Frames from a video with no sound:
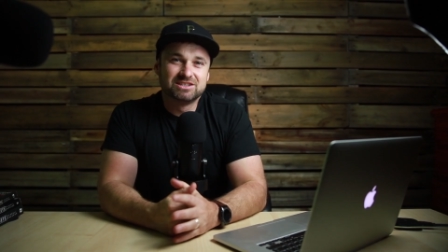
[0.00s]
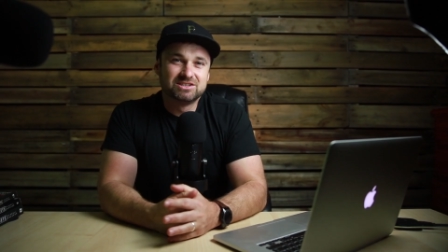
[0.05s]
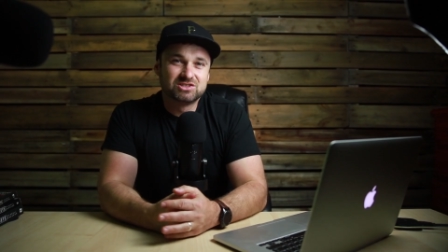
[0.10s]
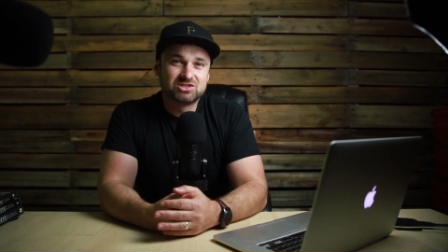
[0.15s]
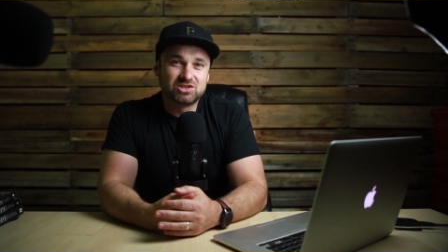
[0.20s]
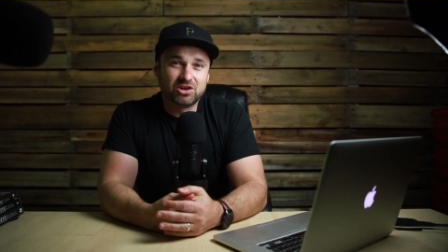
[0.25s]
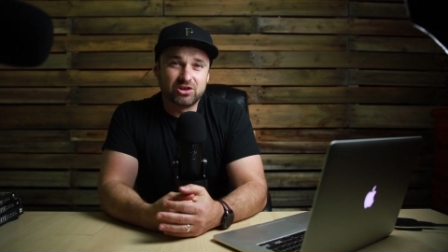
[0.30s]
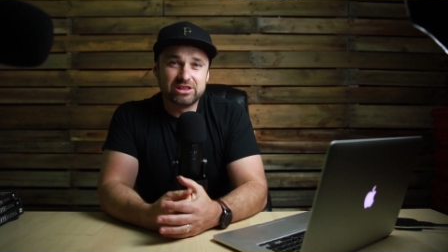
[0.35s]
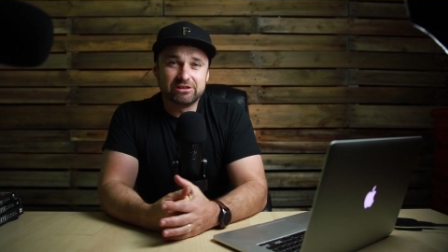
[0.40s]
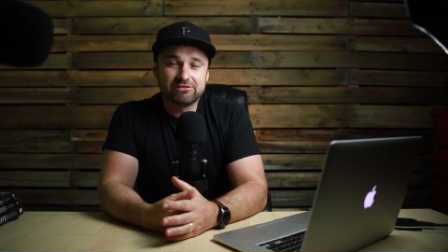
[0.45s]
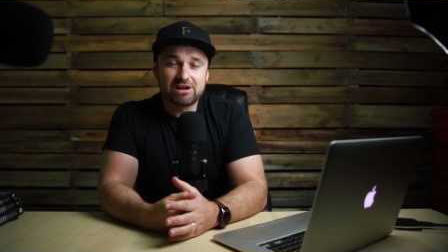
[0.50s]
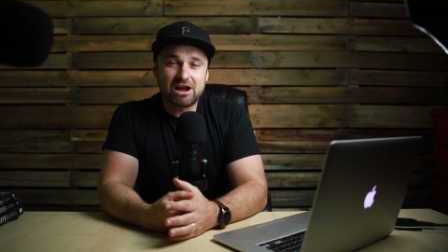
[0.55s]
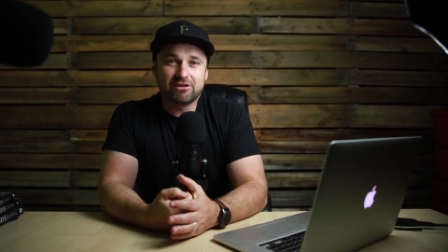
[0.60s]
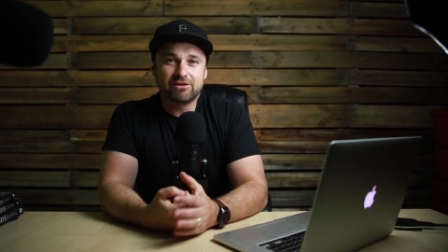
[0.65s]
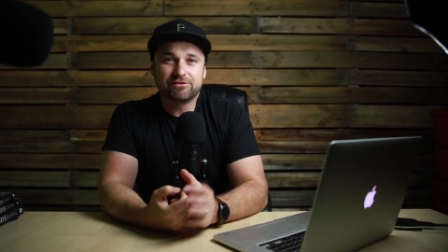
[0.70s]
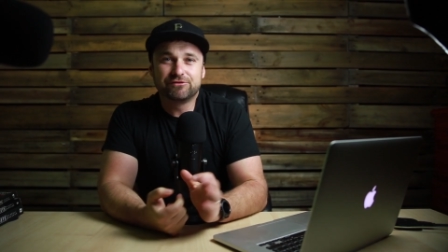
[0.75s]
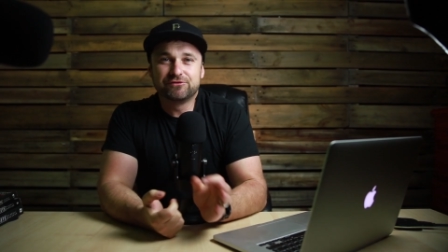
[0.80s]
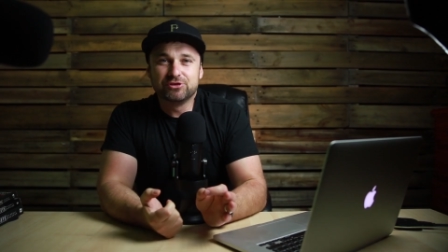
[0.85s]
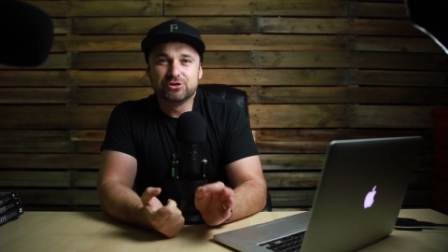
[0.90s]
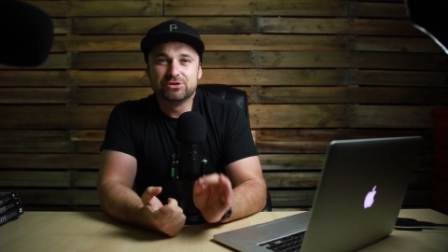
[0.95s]
So there are
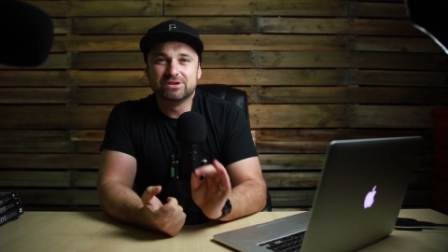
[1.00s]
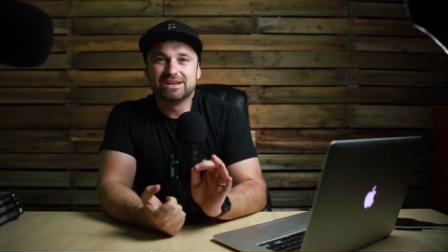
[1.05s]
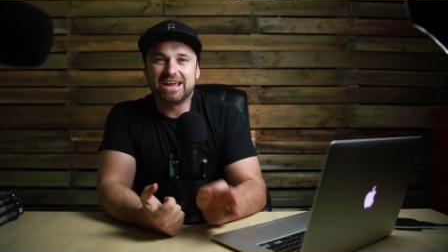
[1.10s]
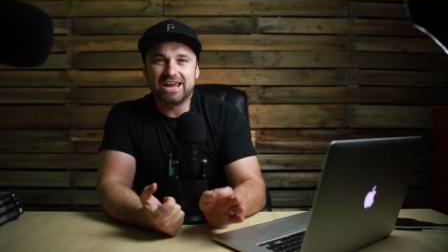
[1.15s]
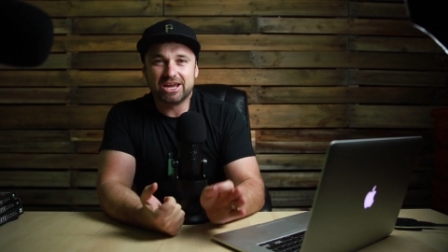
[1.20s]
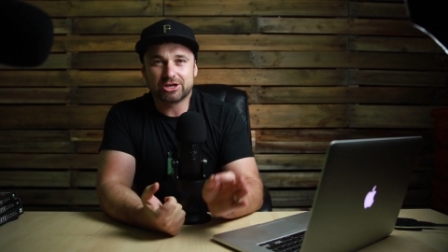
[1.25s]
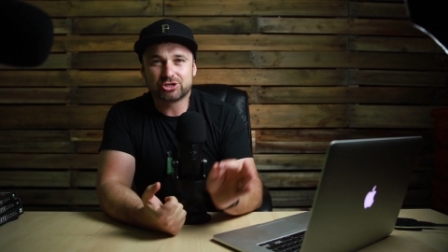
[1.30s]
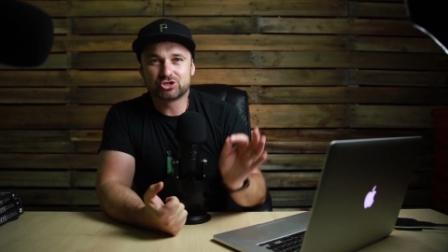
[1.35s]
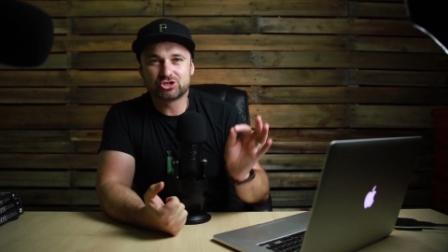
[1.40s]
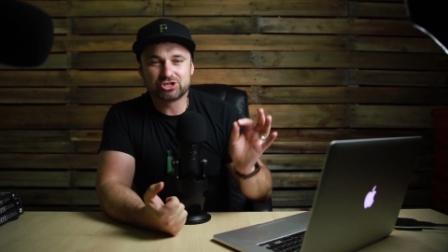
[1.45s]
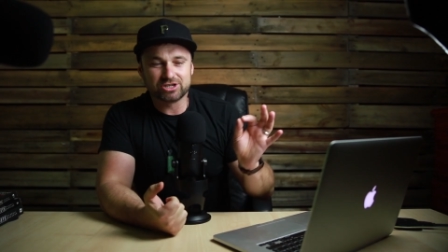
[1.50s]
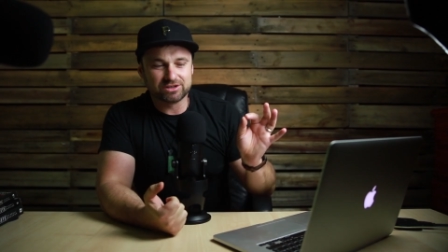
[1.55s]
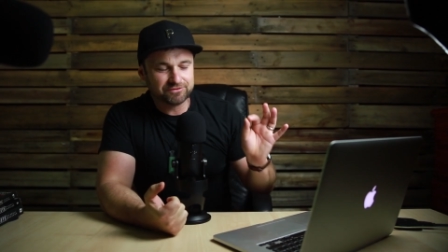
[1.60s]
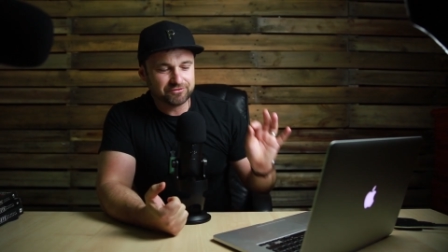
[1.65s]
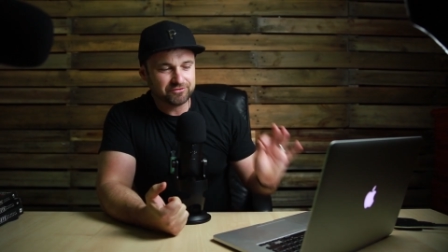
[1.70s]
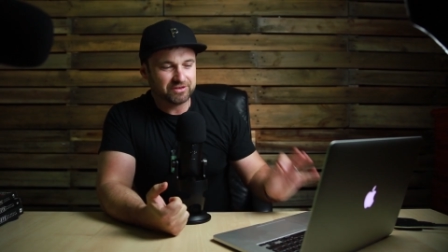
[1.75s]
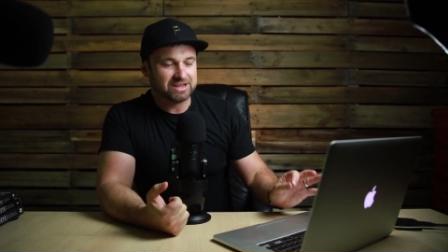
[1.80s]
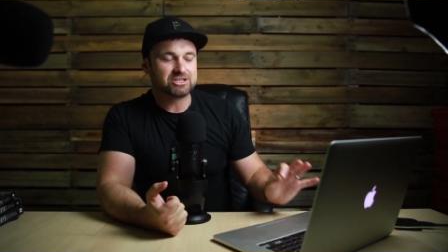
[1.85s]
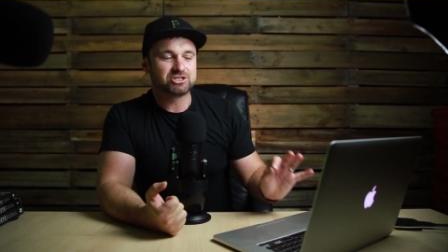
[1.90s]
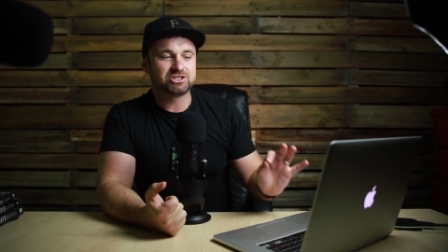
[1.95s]
a few extra
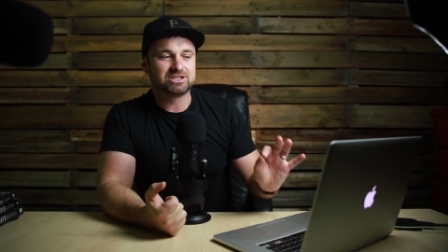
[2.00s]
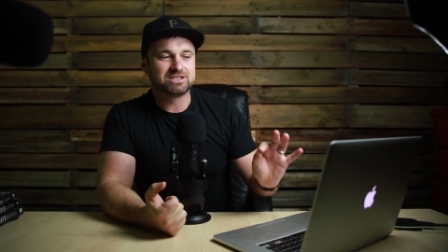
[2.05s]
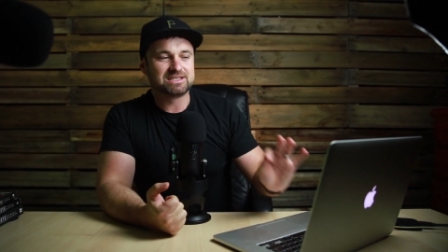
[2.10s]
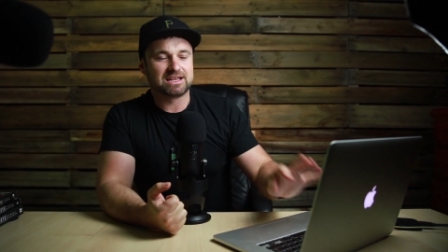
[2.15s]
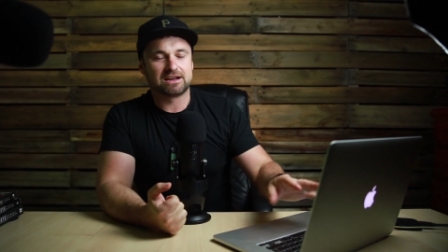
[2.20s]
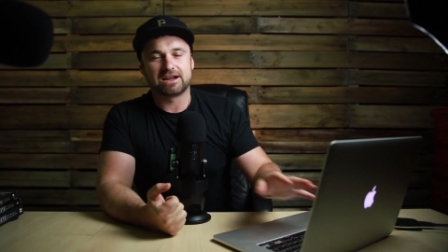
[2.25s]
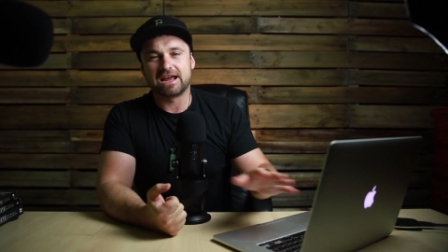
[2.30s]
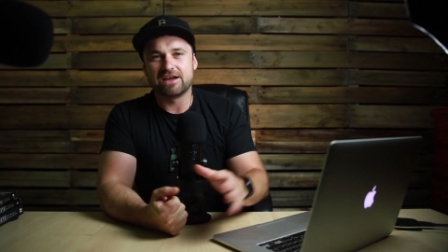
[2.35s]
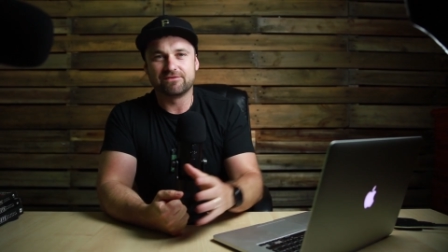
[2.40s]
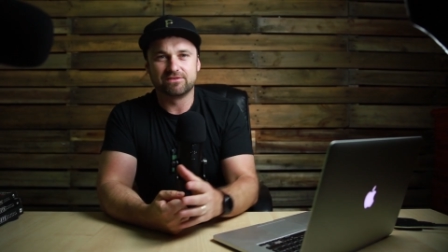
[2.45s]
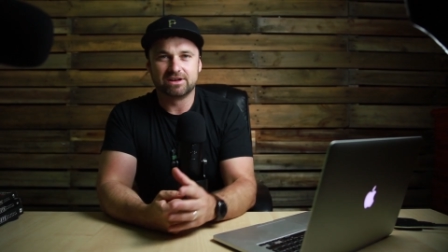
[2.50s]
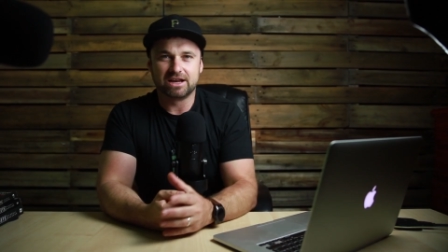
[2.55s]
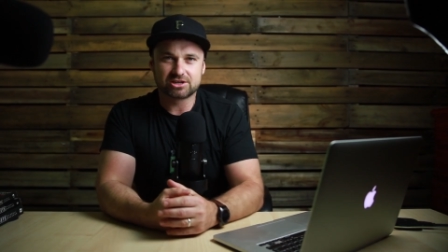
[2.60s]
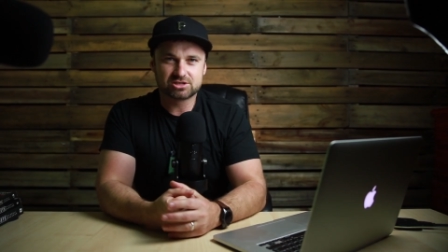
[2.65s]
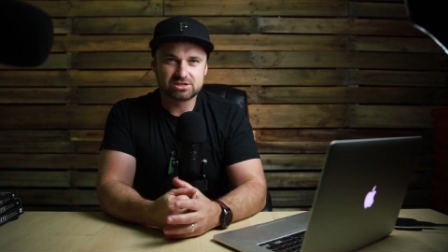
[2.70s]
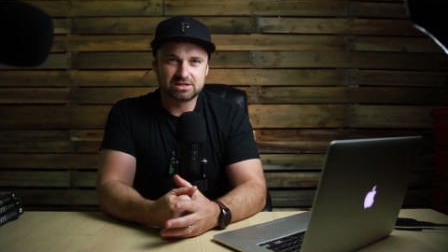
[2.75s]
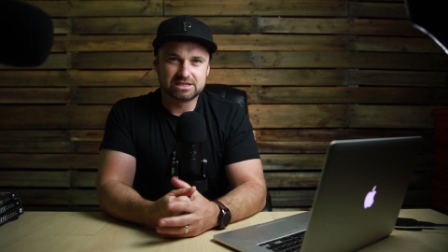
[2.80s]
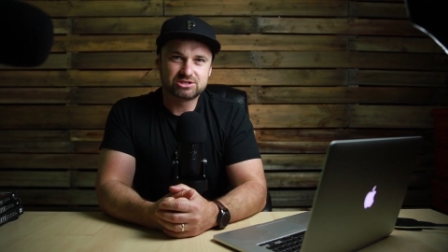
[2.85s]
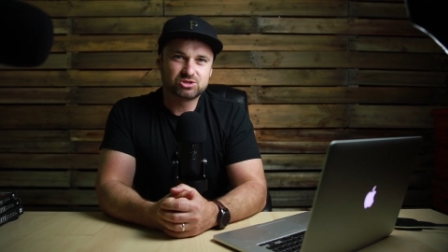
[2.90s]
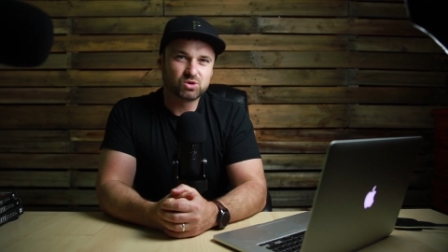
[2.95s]
features that I haven't
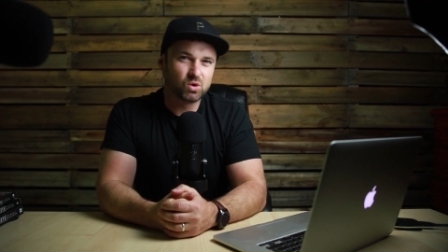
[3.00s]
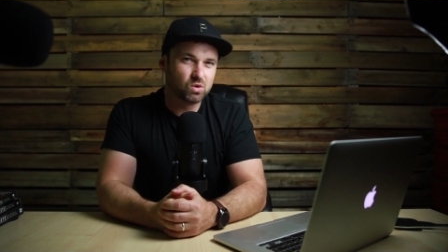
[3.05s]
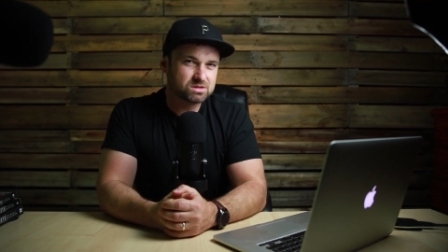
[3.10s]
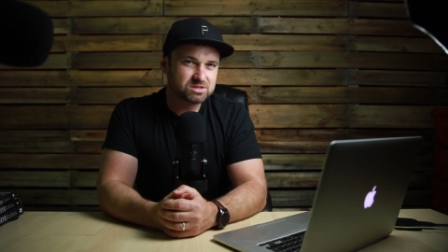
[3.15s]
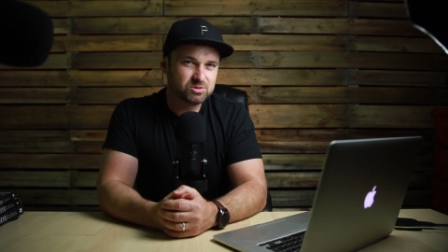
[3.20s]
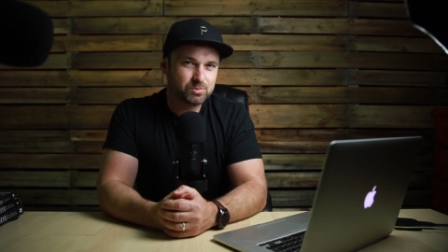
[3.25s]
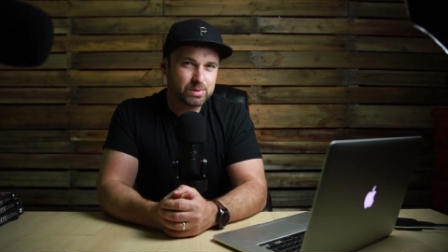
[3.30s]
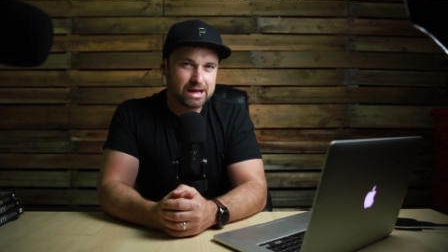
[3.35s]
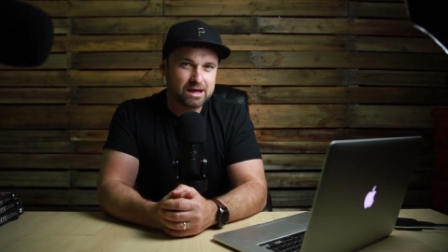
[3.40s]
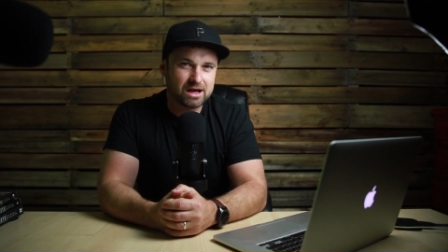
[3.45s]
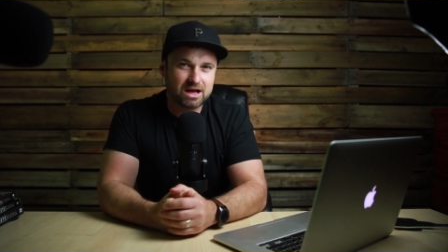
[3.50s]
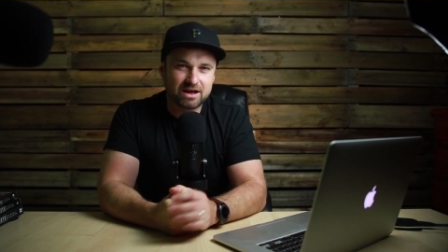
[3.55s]
actually talked about.